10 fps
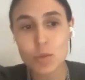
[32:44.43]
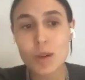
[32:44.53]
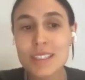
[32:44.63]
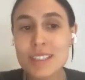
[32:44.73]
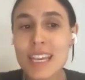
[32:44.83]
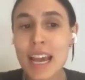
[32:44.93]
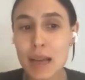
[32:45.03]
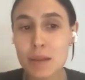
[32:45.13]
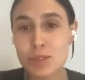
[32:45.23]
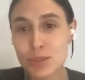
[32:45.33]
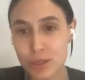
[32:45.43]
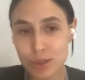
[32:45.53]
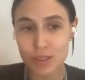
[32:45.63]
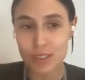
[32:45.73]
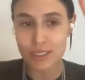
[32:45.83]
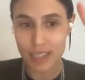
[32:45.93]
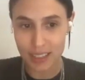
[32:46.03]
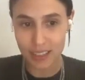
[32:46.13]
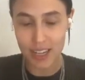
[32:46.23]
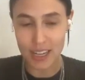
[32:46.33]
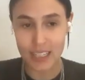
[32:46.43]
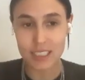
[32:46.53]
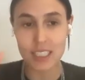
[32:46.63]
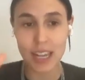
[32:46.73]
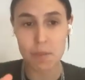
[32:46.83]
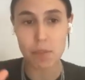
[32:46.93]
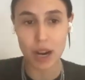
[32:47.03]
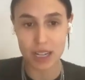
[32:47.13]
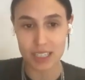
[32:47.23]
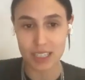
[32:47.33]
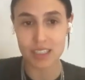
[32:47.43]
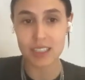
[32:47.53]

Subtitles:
What is the absolute deadline to get pregnant,